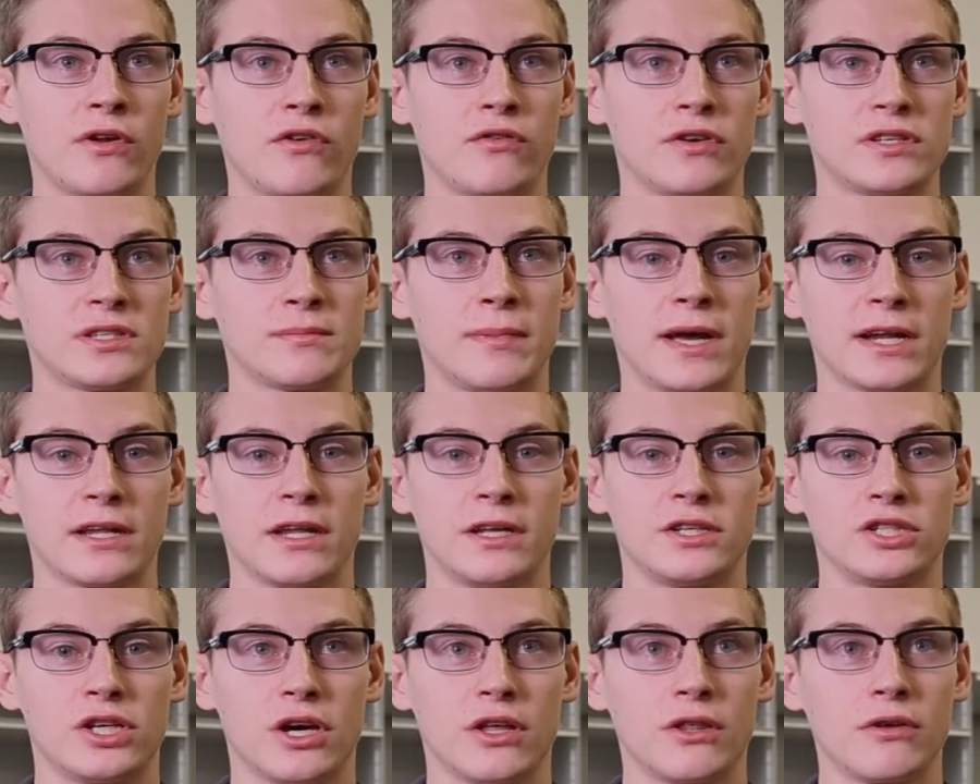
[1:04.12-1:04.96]
we respect
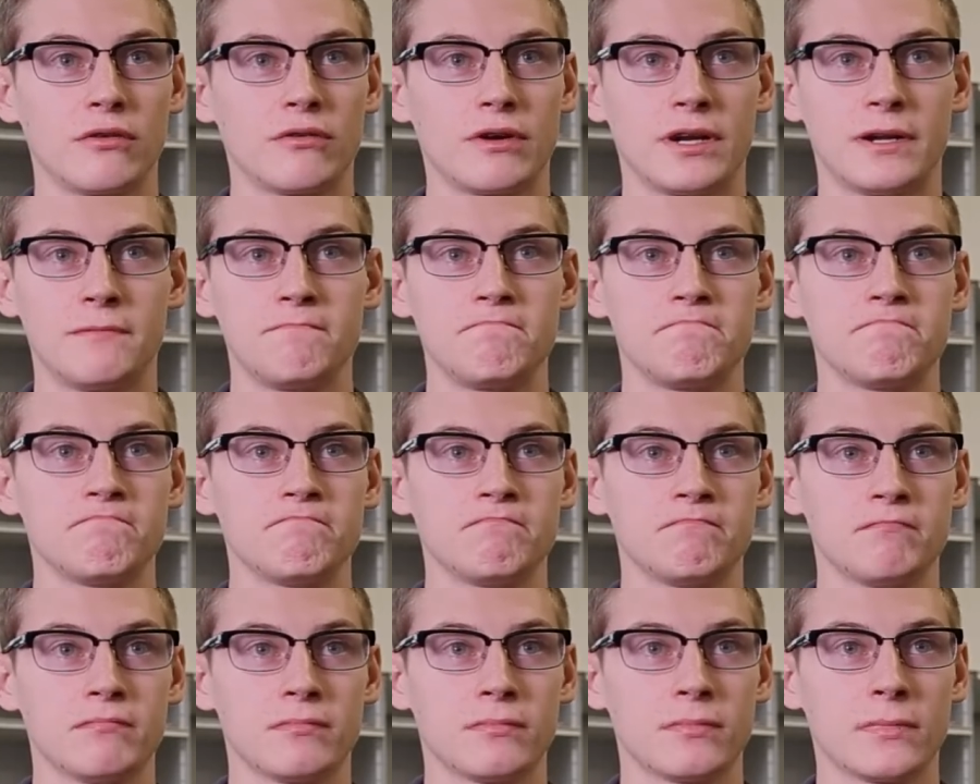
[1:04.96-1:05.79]
each other and
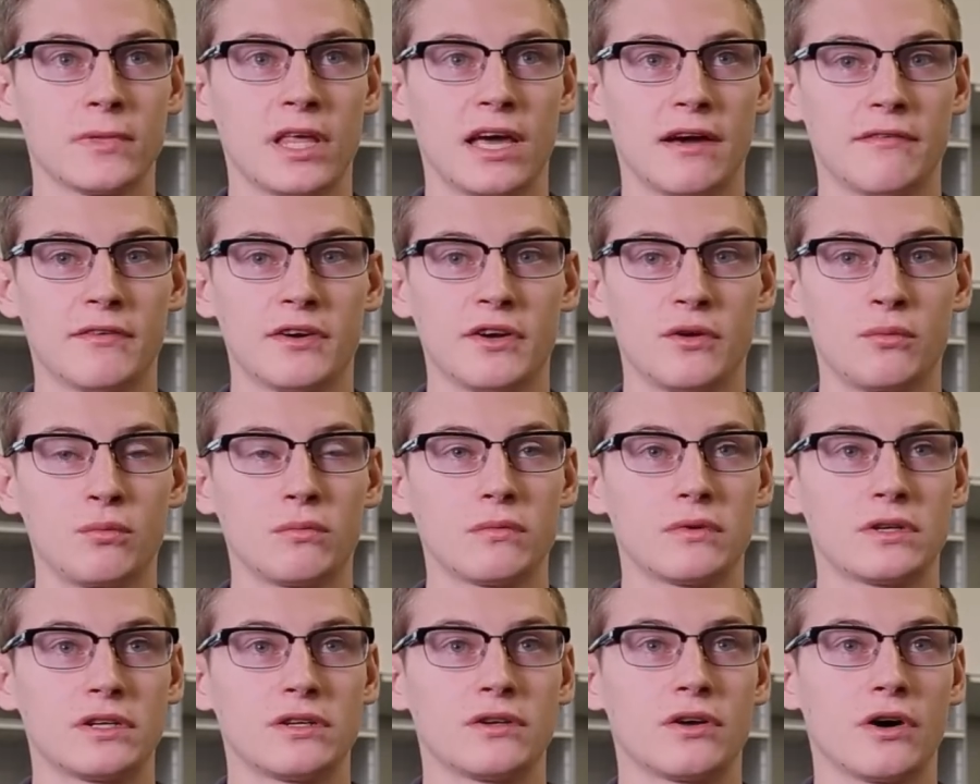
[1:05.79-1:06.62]
have a good
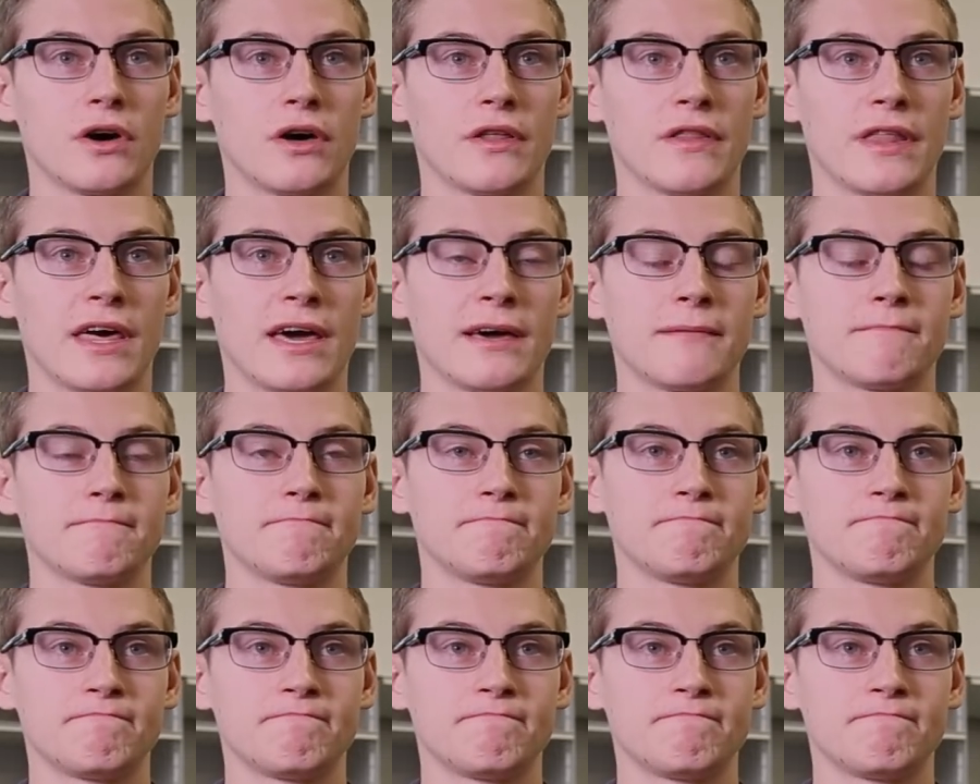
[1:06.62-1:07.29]
one on that.